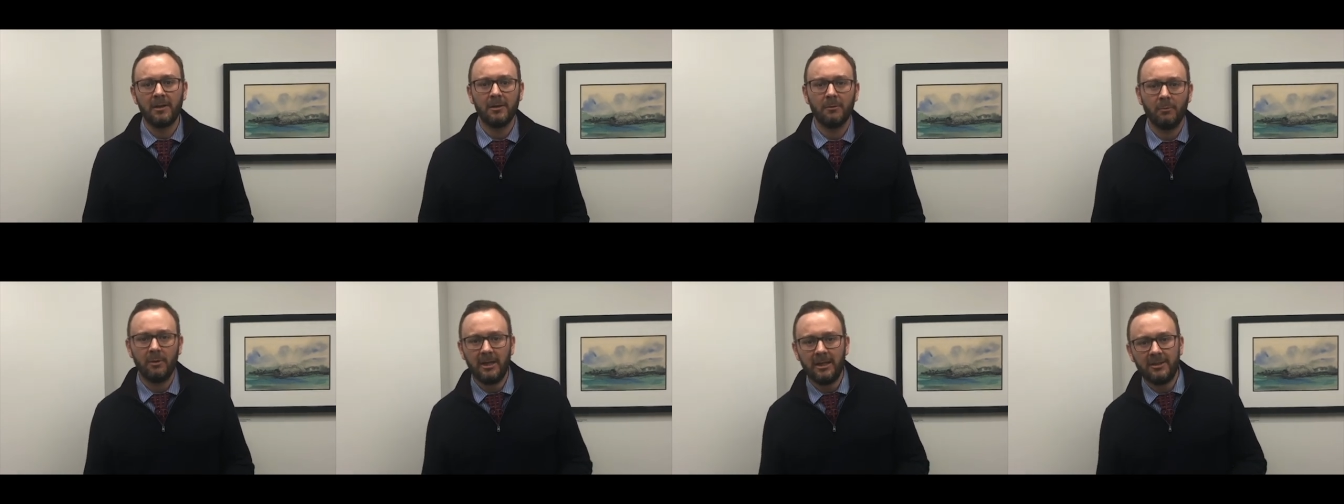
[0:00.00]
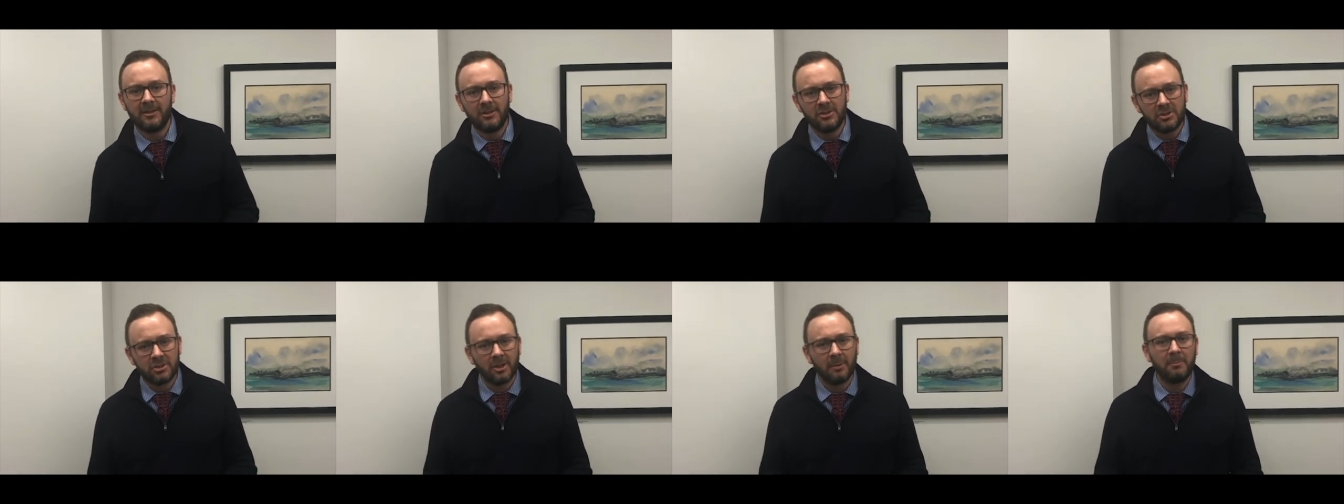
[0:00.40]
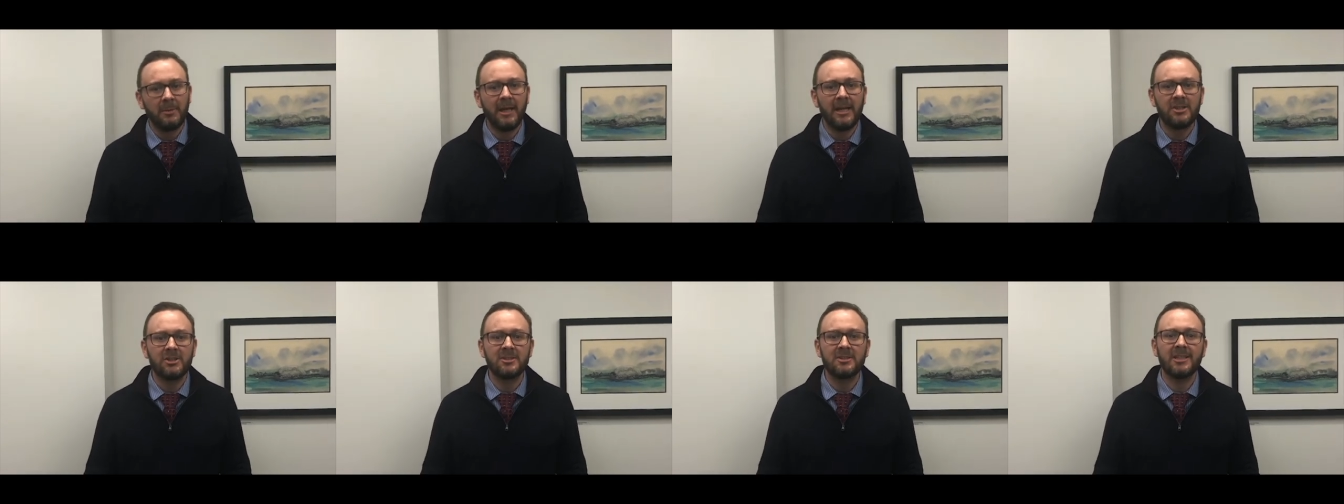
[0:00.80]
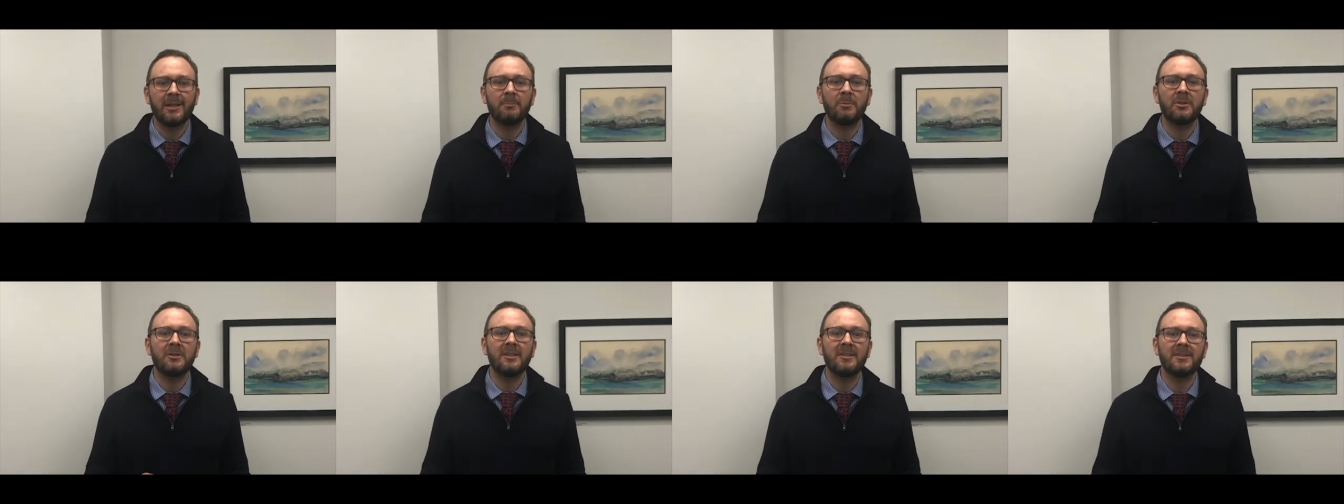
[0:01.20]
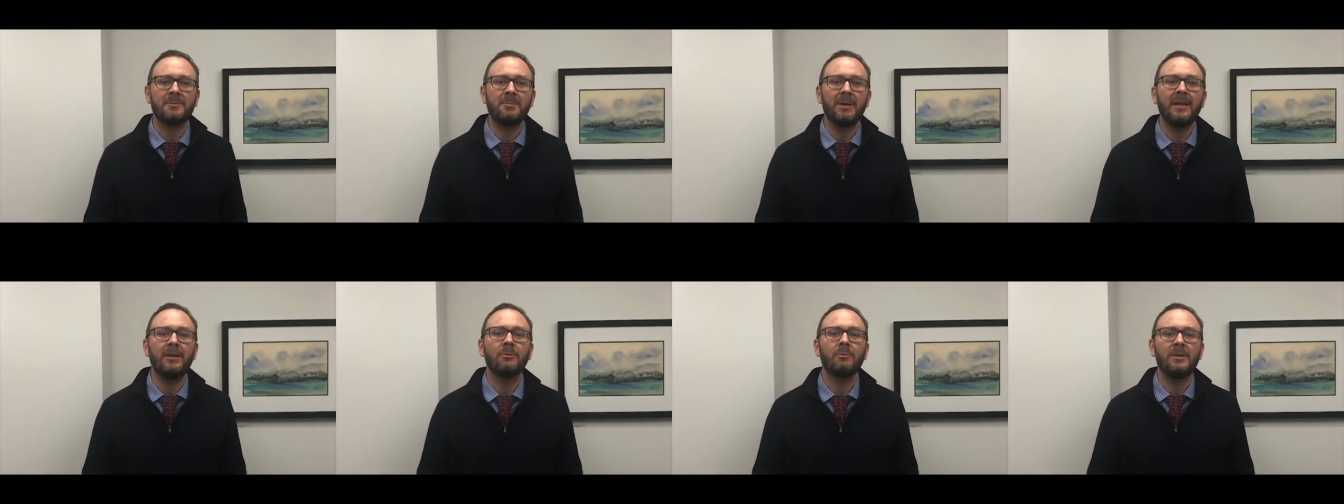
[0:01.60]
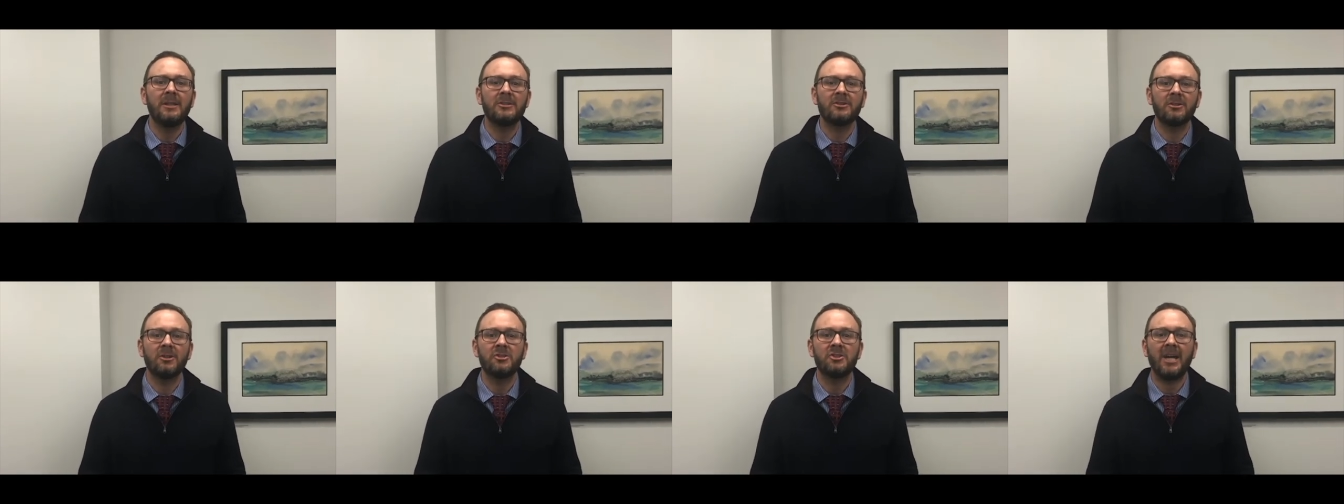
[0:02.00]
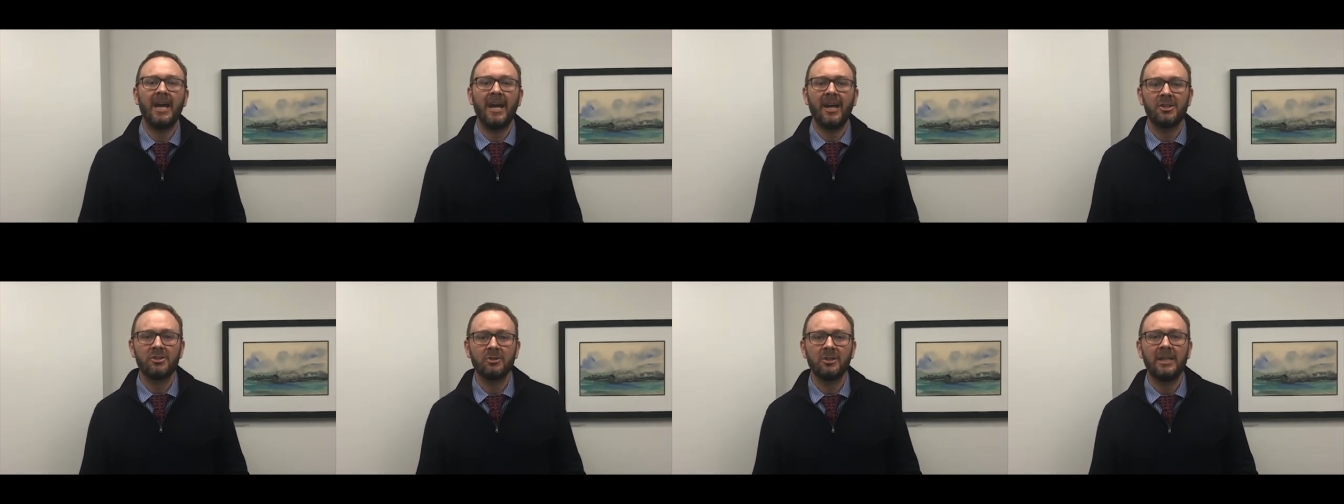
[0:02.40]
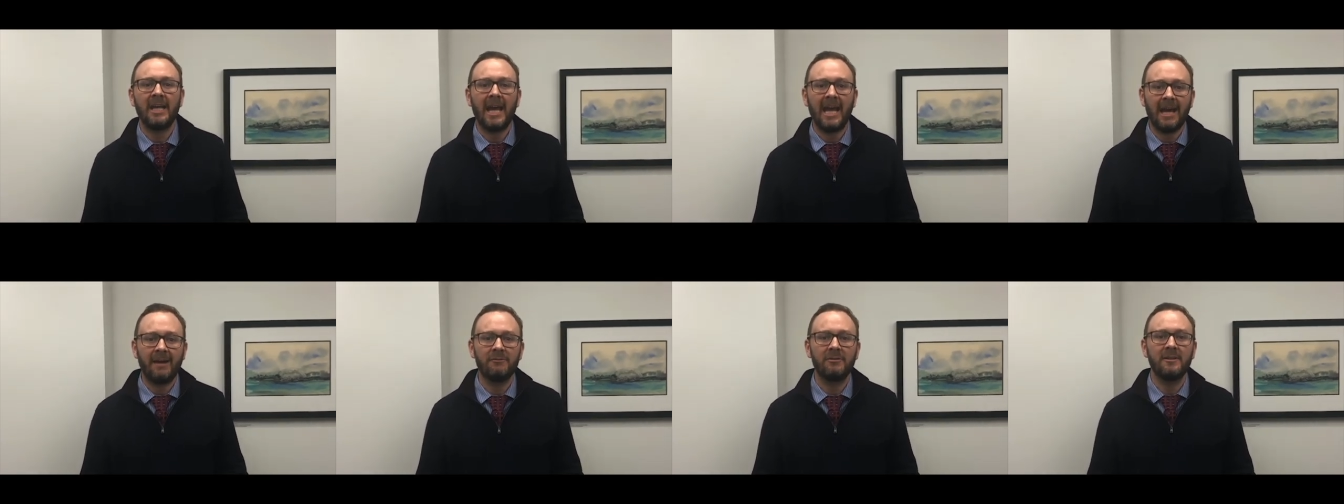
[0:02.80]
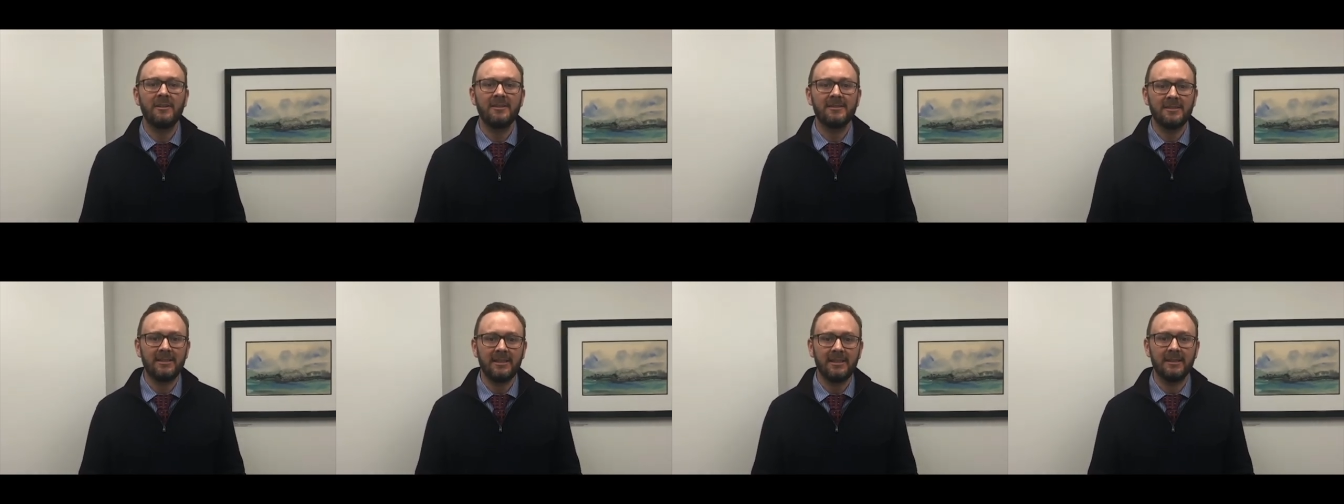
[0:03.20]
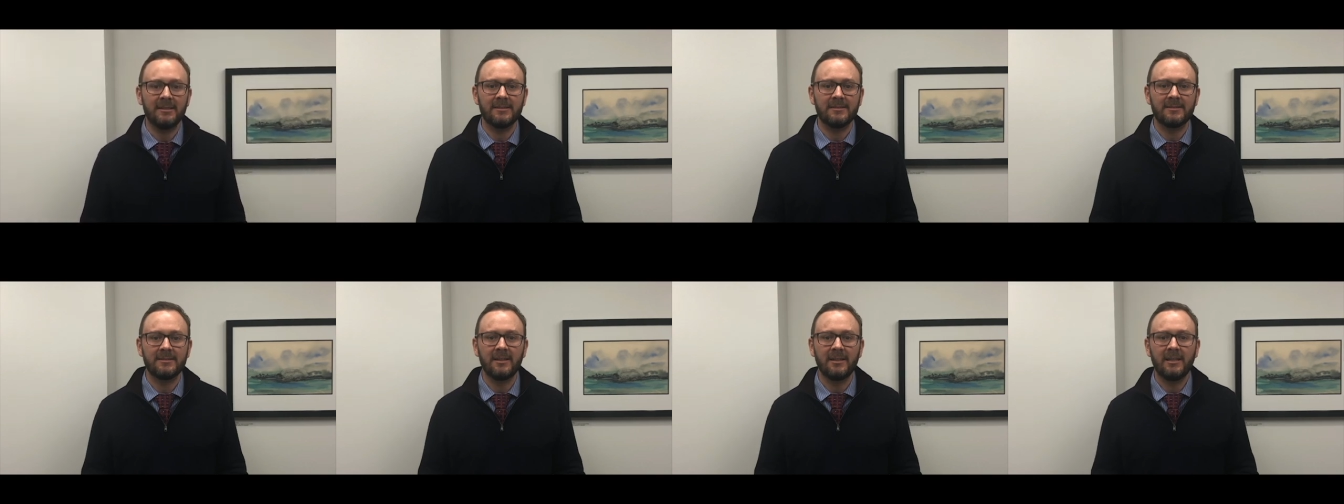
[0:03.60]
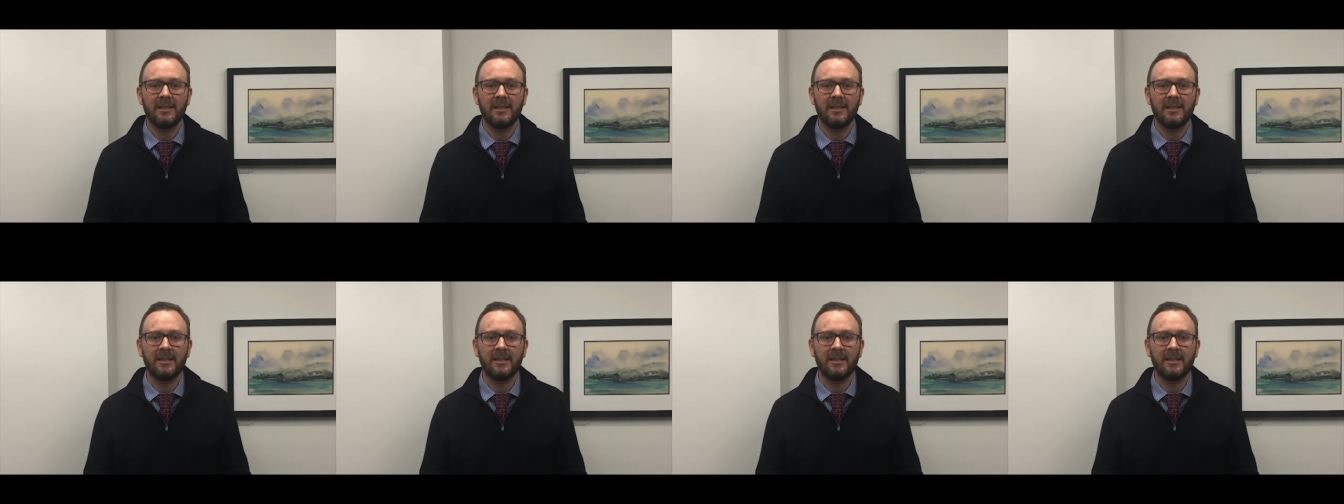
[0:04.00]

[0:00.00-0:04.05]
We need to ensure patients that participate in research actually have the disease.